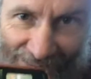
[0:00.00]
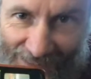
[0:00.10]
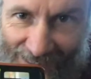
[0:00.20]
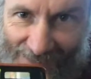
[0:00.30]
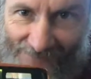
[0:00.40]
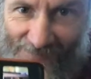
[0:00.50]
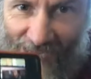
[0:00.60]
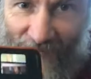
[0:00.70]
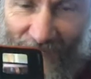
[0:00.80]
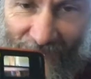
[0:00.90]

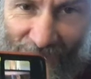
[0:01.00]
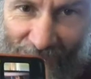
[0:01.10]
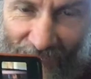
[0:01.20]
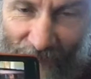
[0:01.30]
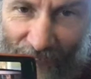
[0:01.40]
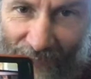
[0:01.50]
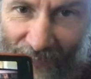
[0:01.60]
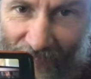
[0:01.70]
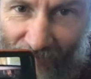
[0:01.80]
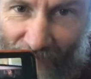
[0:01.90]
I've been looking at I
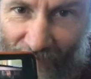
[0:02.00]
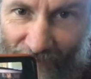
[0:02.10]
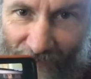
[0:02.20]
have a little